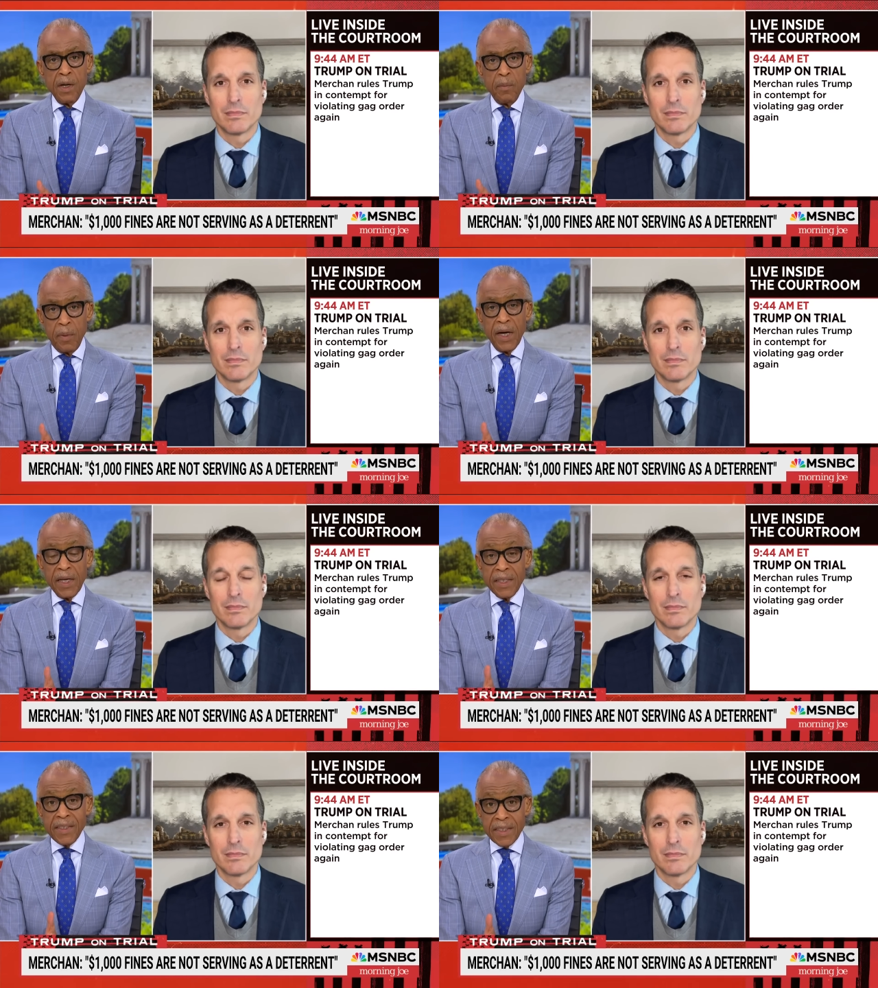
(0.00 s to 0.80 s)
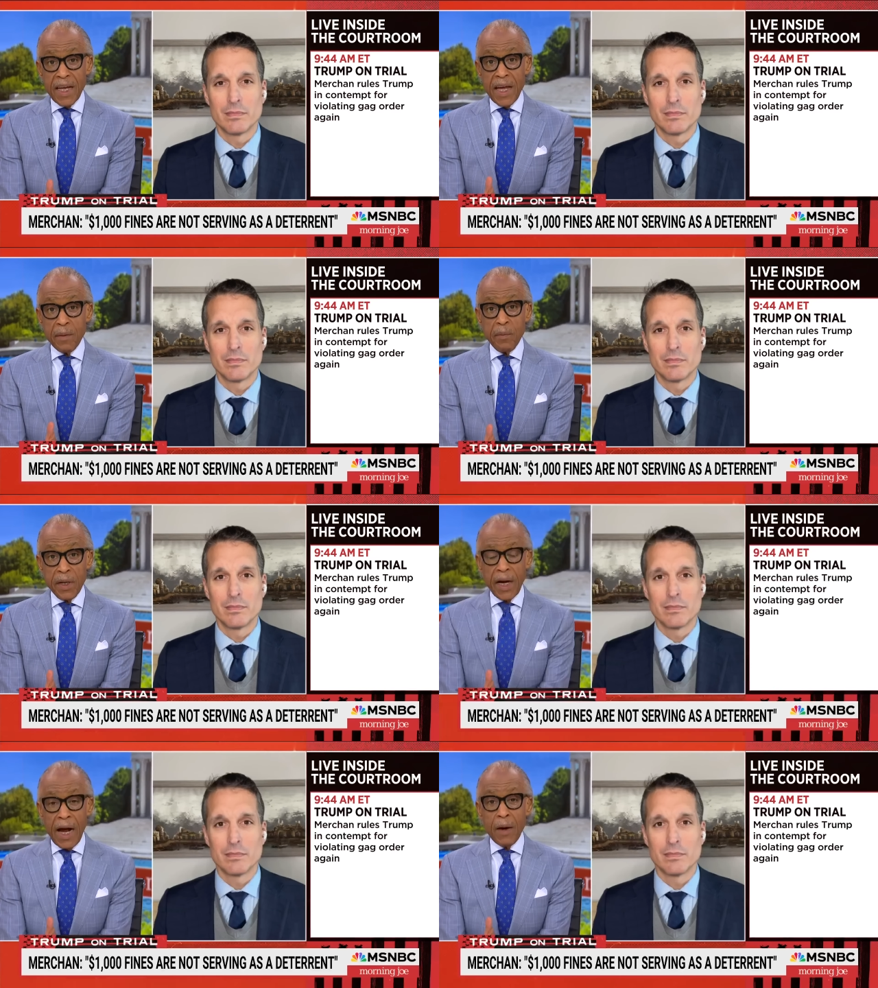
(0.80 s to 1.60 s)
Speaker 1: but saying,
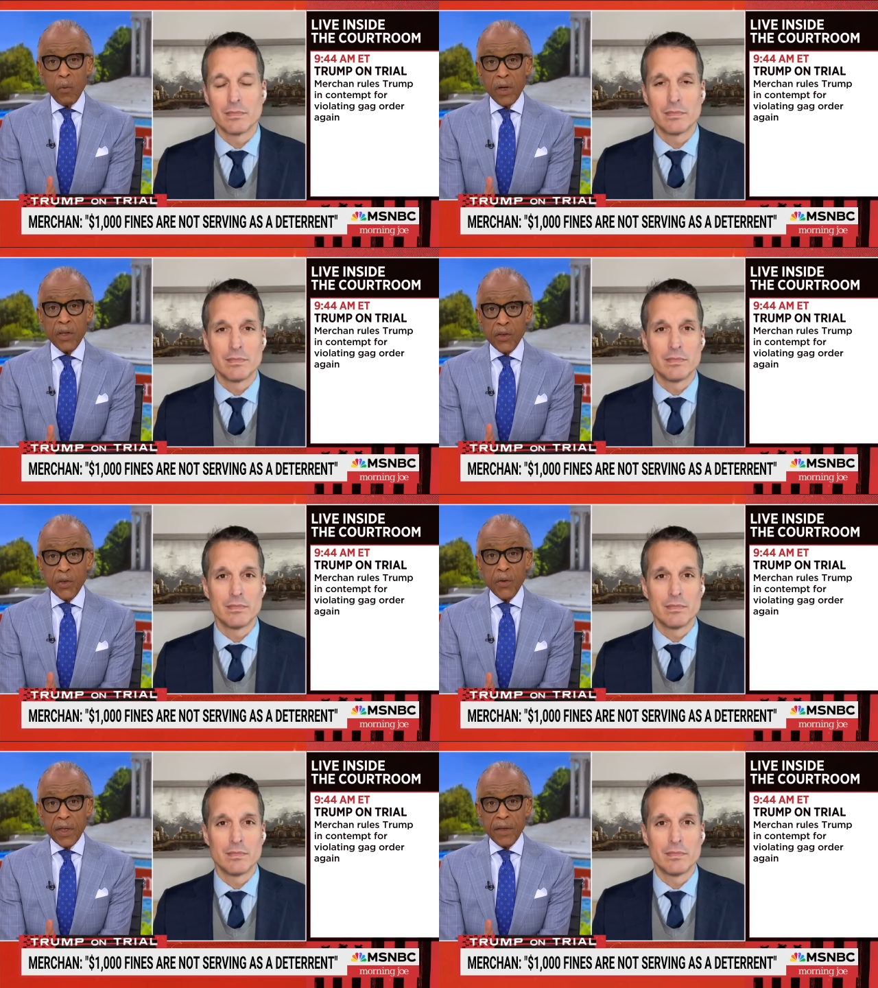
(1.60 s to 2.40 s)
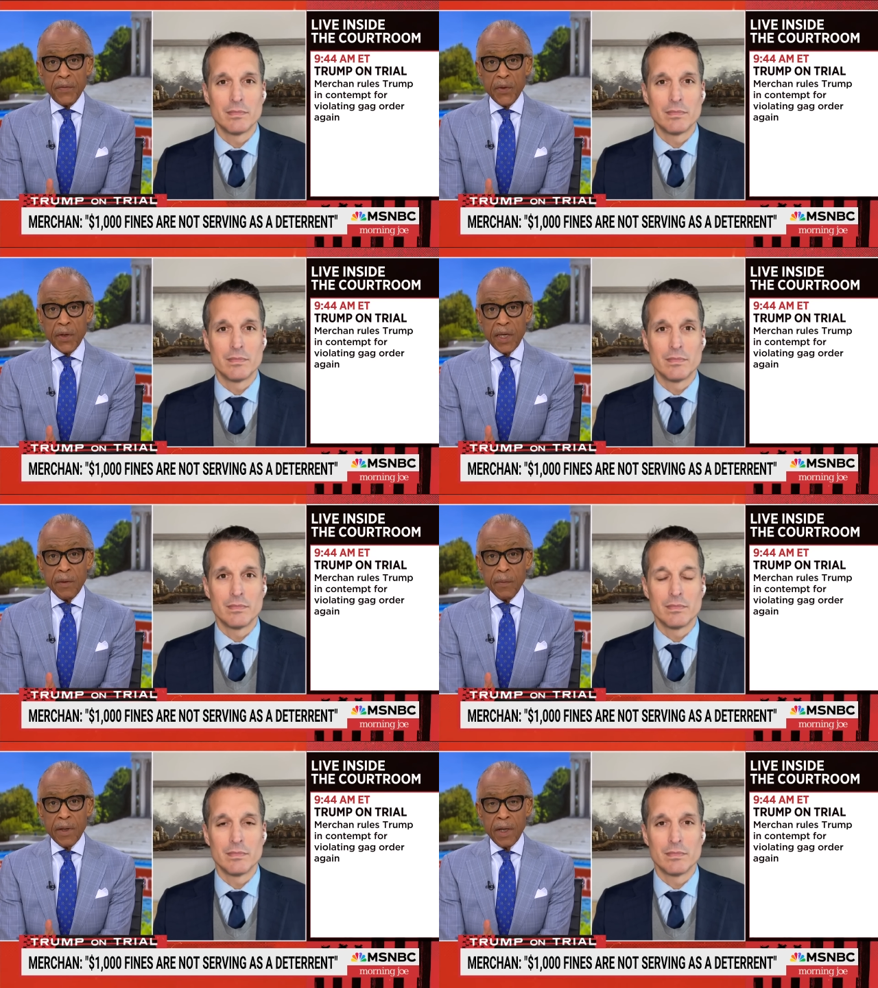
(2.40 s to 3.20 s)
but I will do it if you
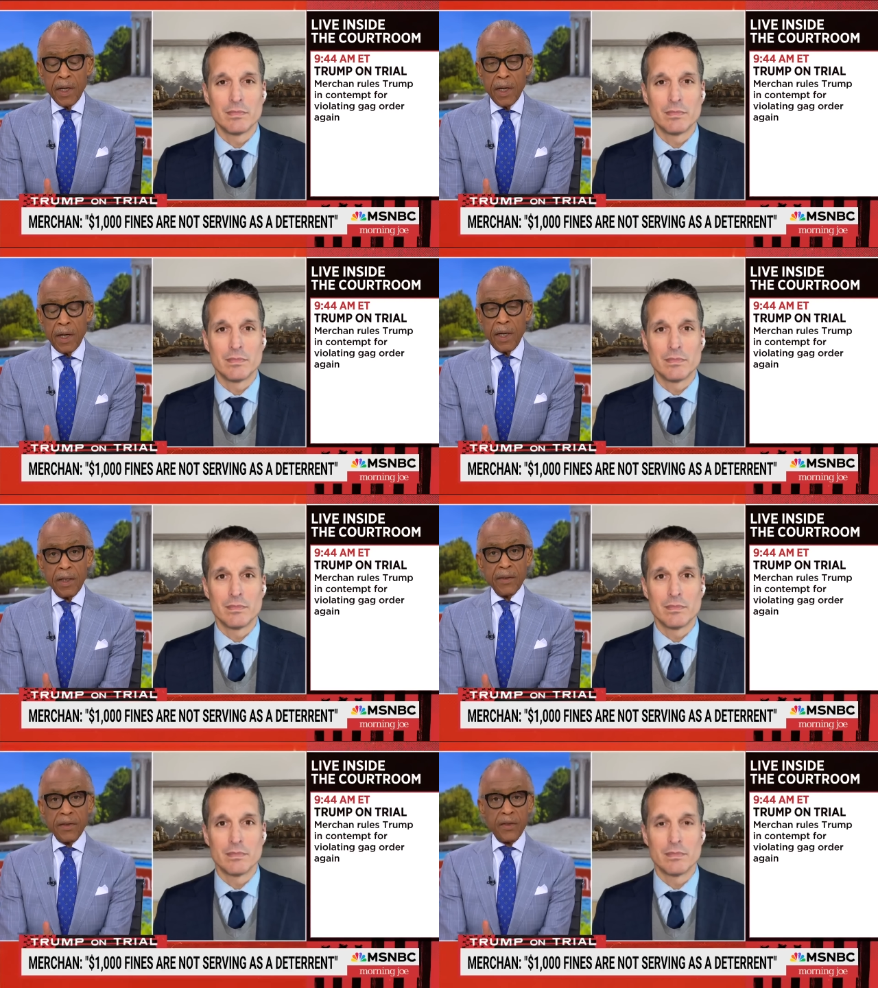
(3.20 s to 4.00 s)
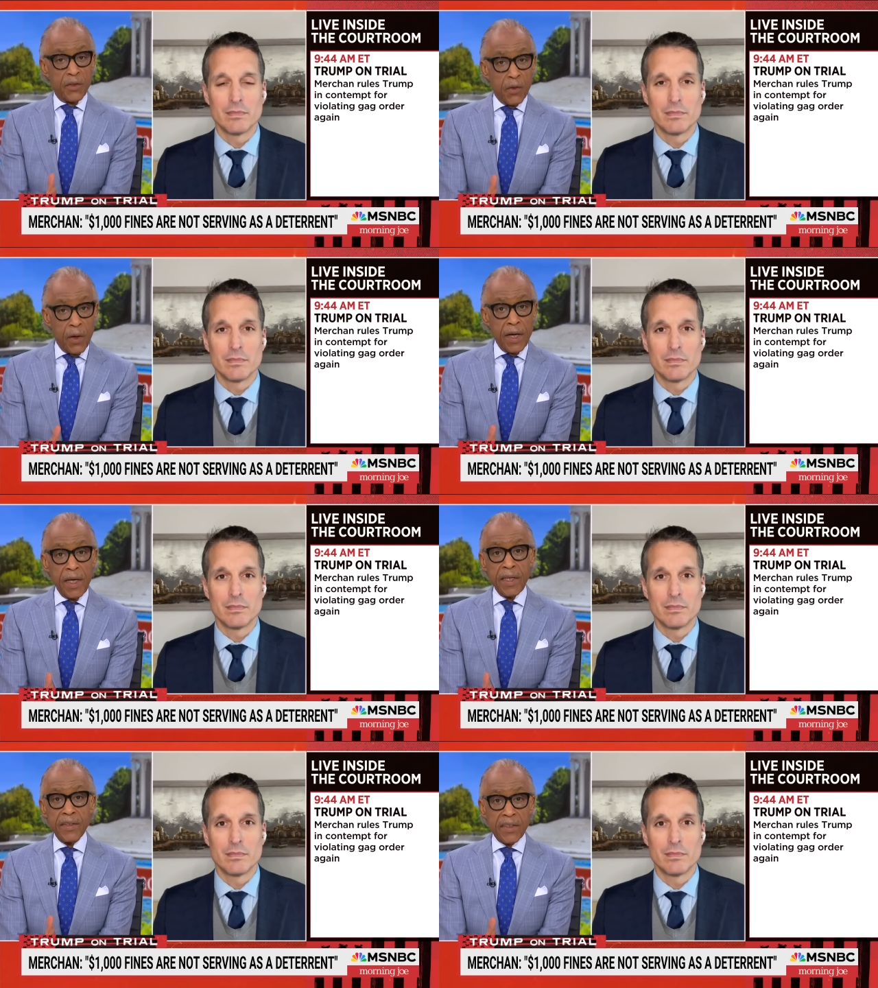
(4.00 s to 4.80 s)
keep uh,
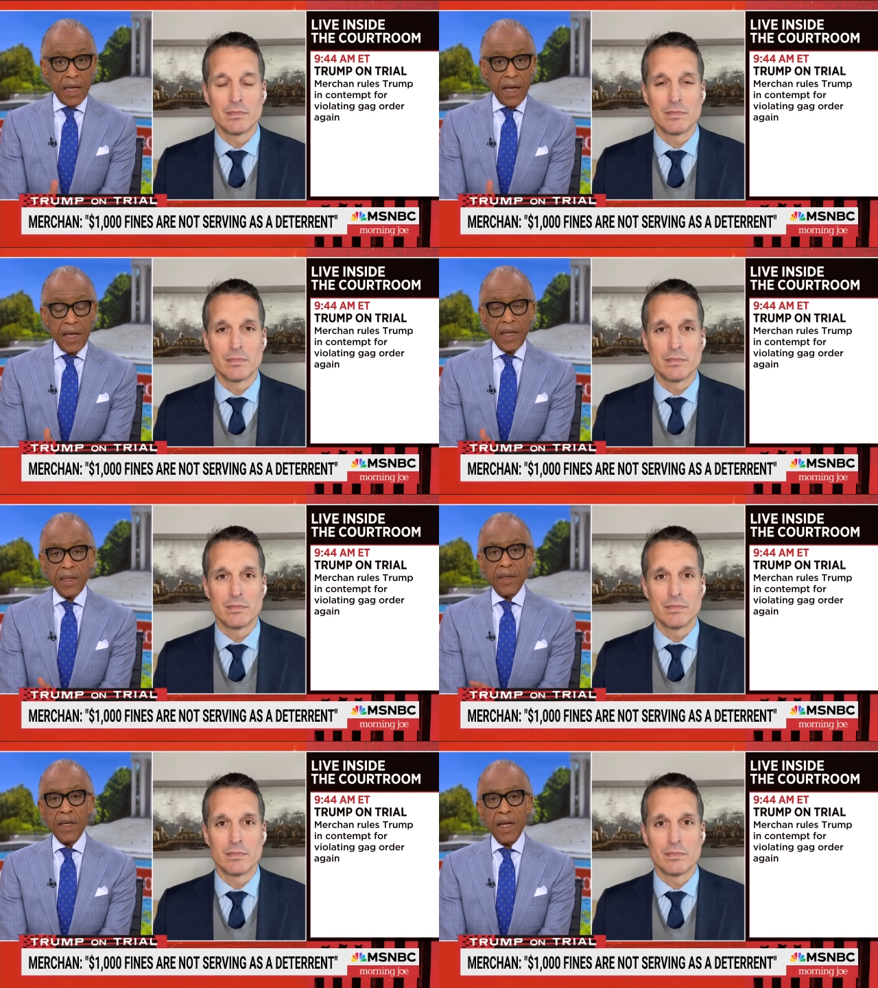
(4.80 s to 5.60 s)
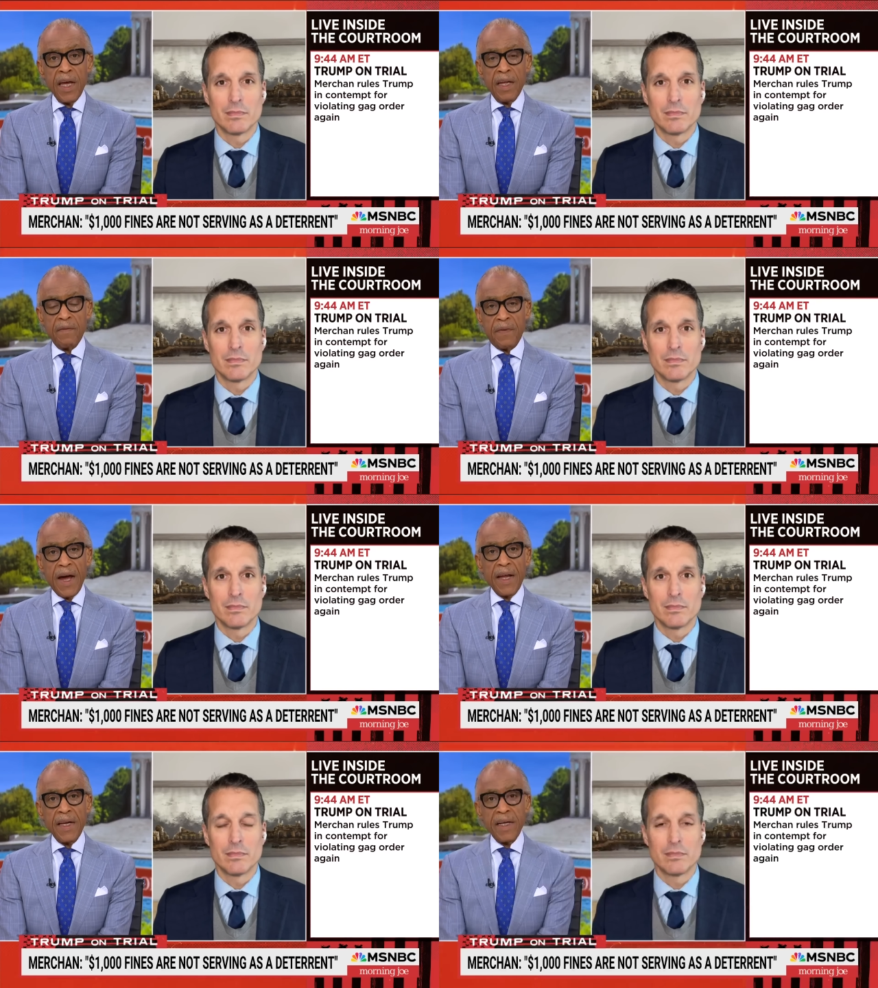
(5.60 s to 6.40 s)
doing and saying and, and
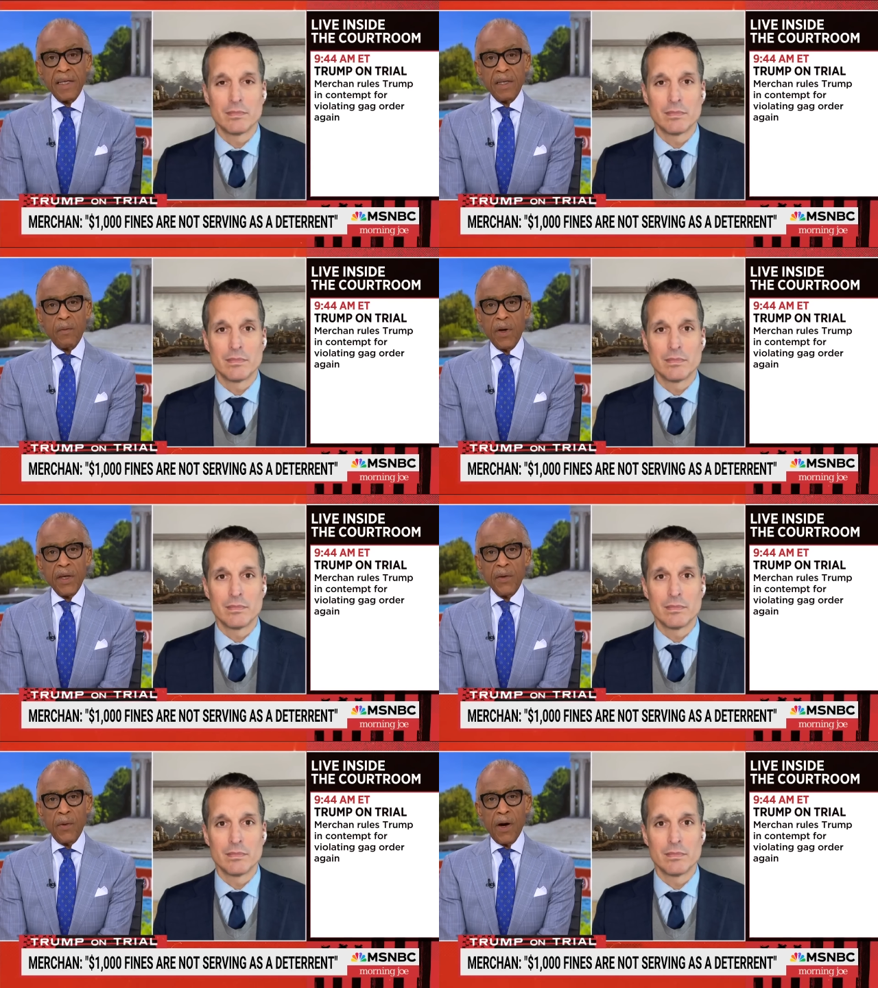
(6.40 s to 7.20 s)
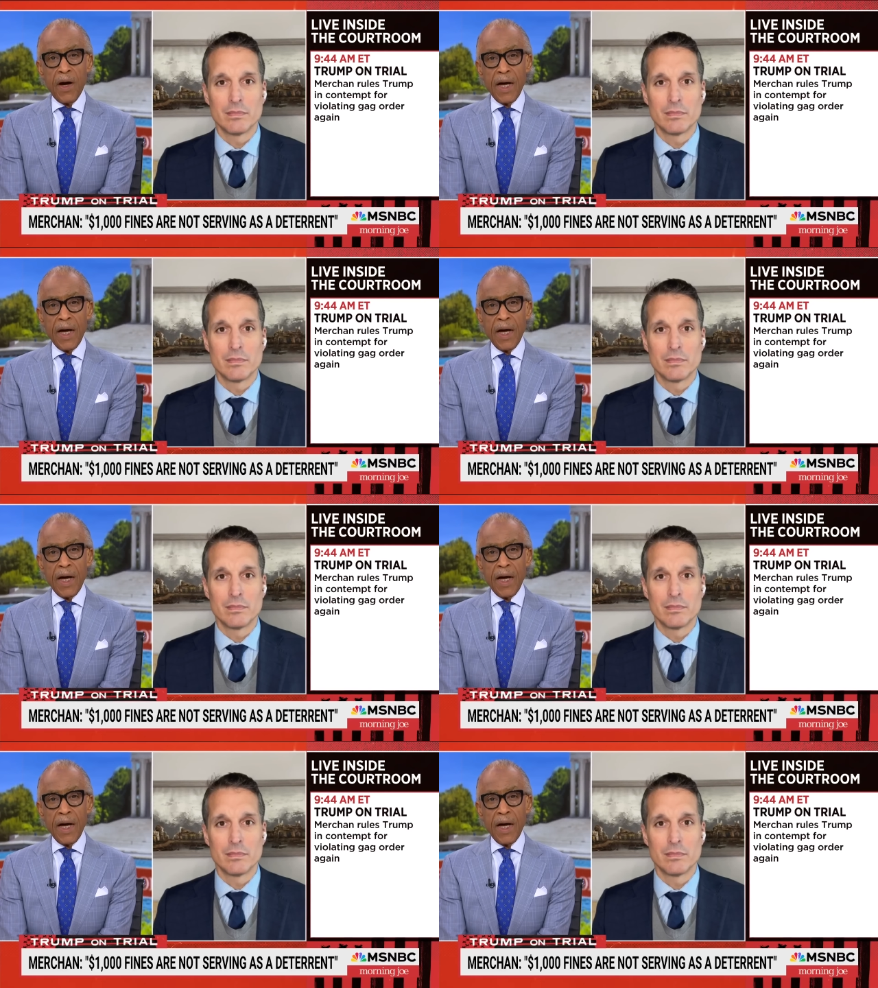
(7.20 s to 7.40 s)
violating the way you are.